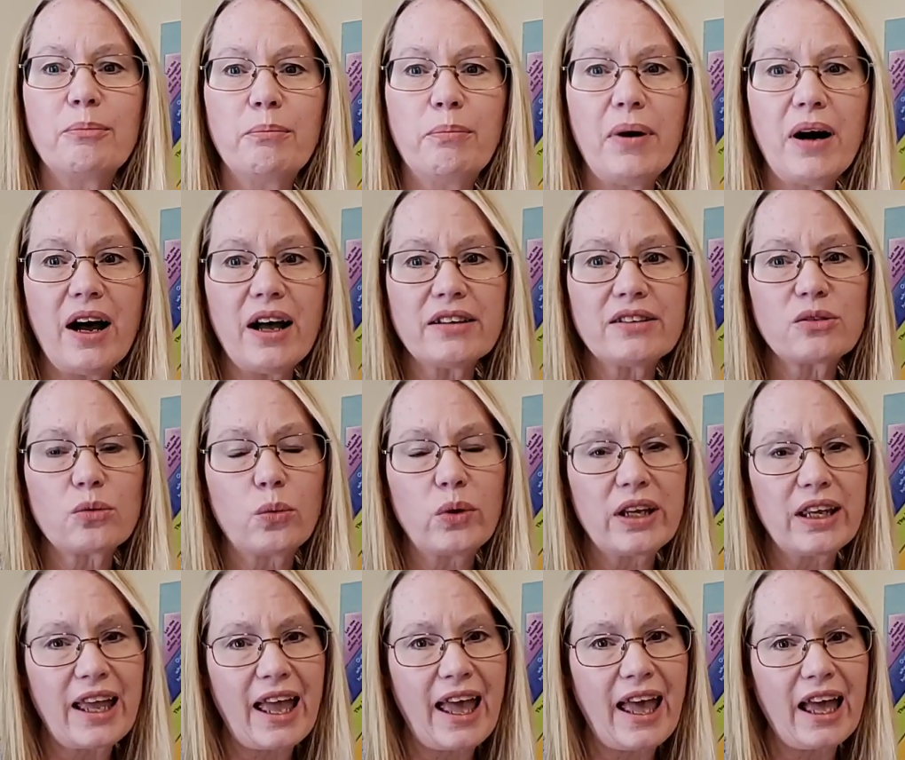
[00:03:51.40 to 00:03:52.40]
But we
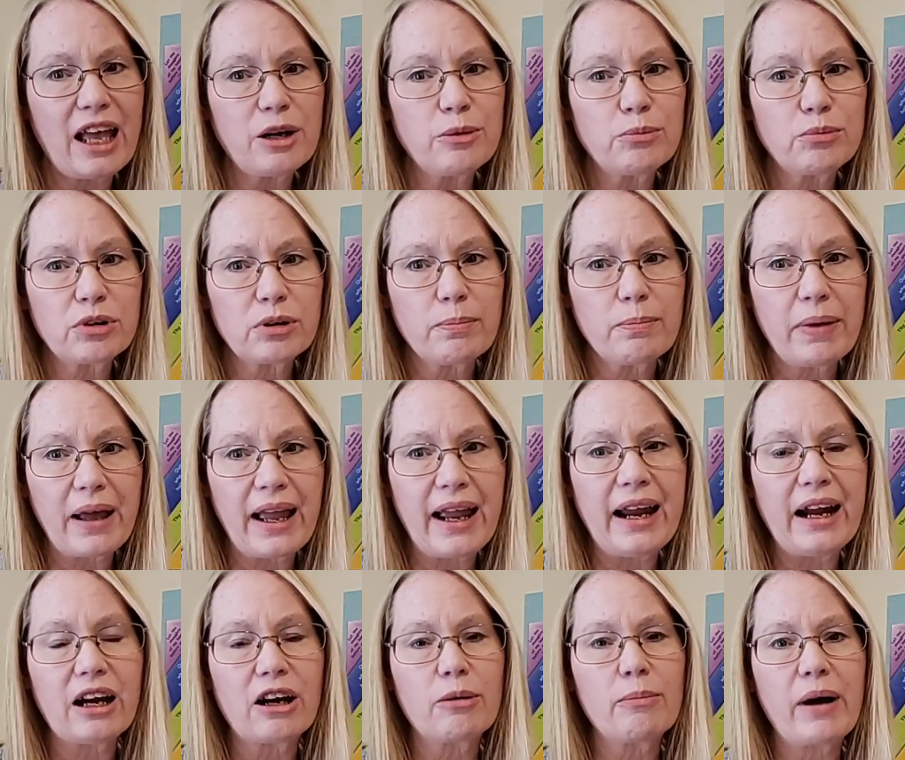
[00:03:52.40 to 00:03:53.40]
can
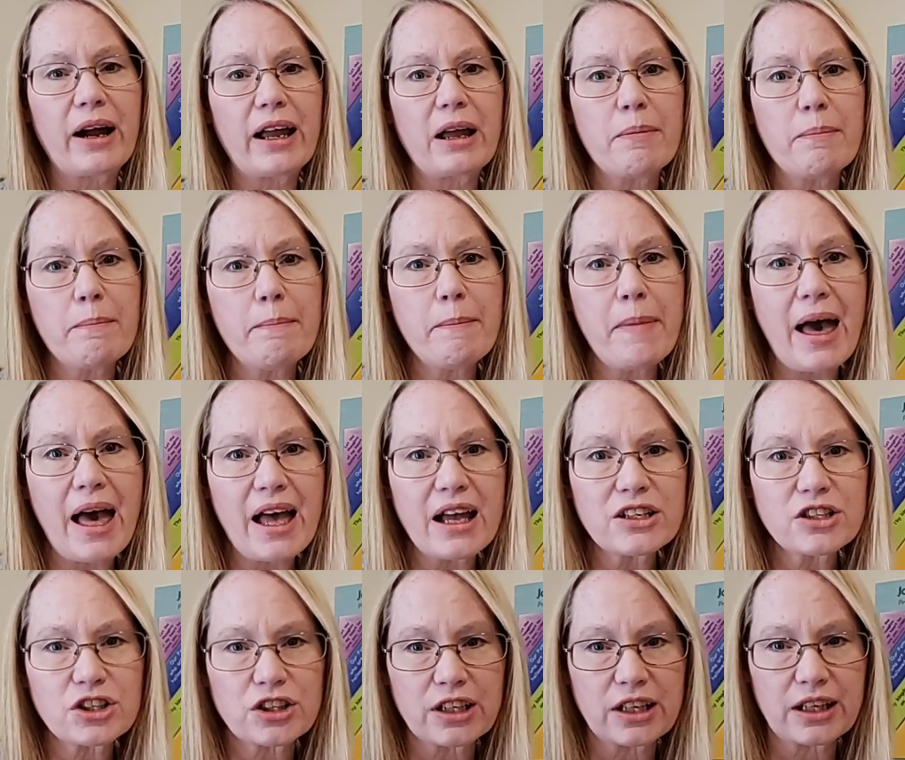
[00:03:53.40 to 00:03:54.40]
prepare by
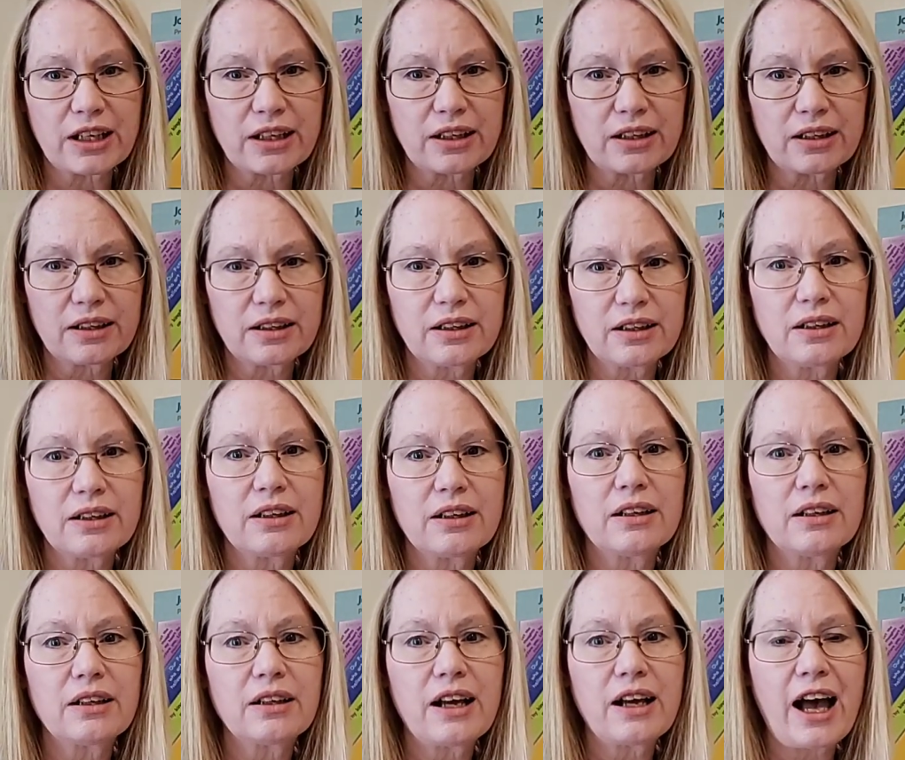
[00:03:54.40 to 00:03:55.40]
imagining
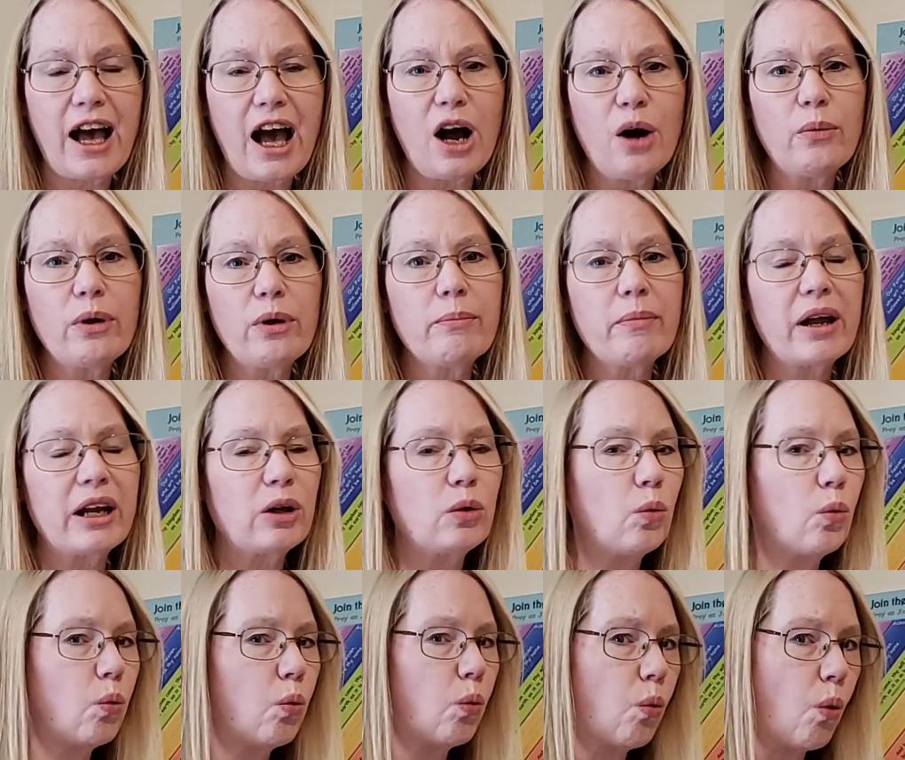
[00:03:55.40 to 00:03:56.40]
how we might
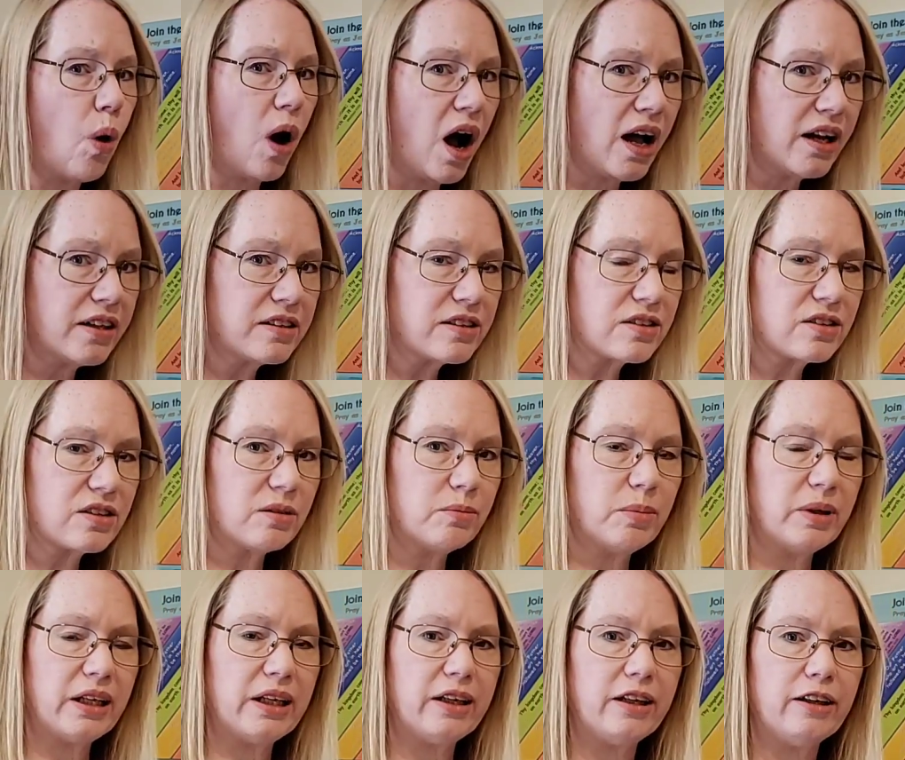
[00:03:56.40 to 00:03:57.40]
want to
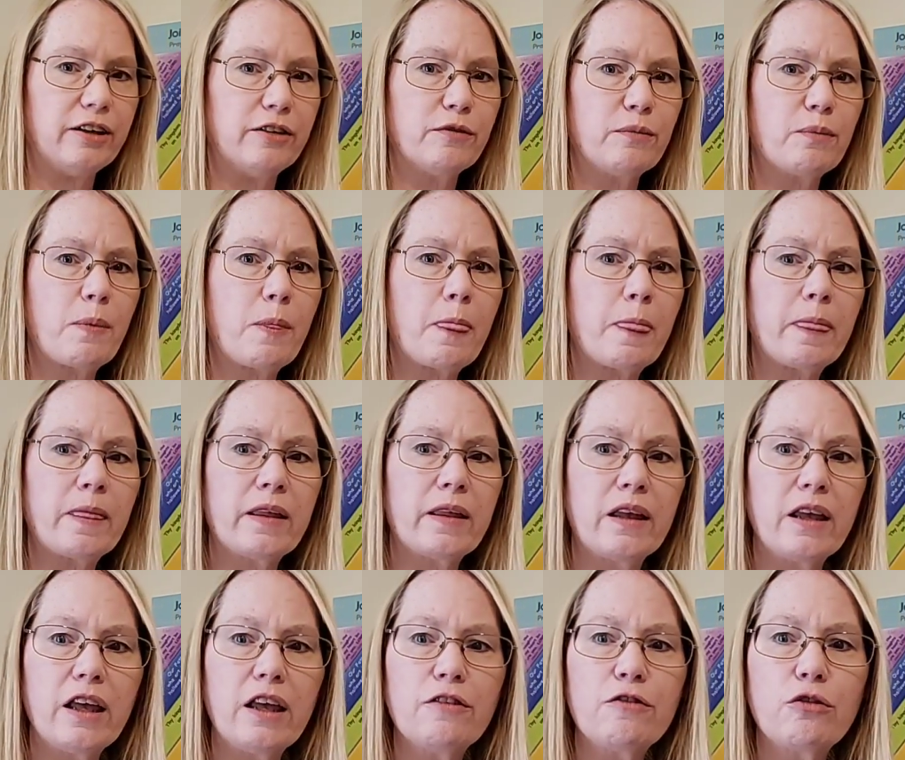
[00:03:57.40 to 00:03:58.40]
be
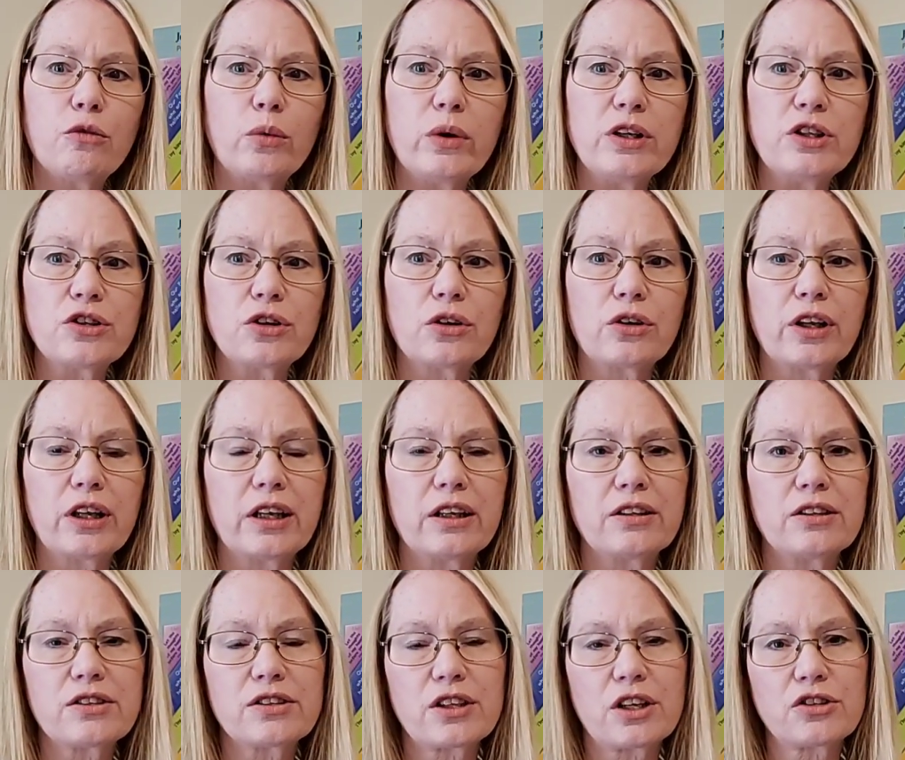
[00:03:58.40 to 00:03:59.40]
if we journey
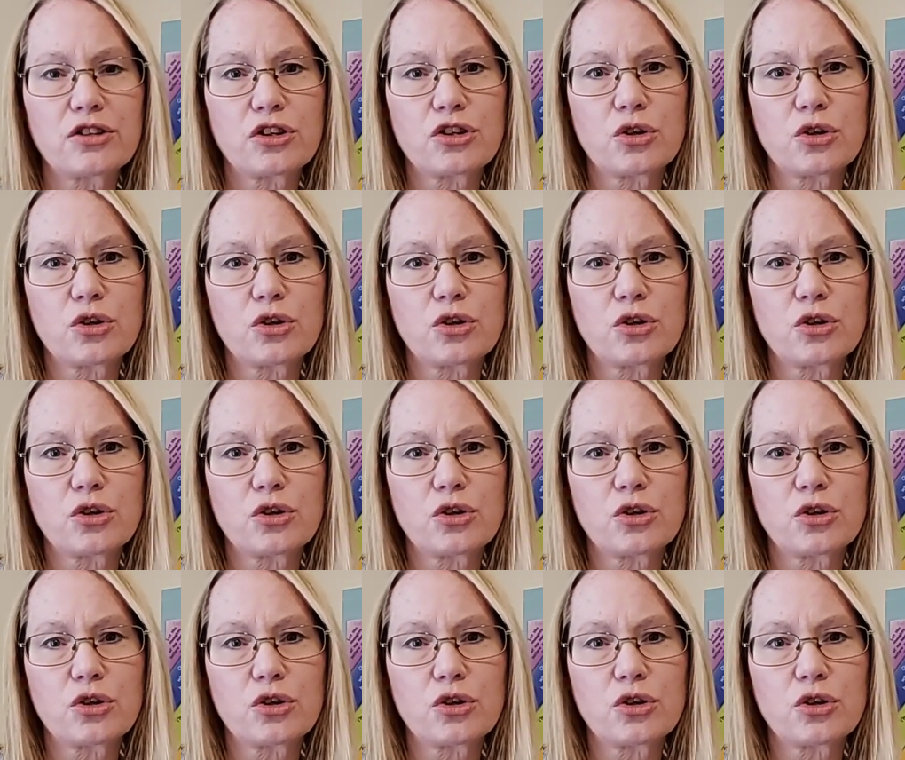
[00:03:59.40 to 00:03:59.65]
into such a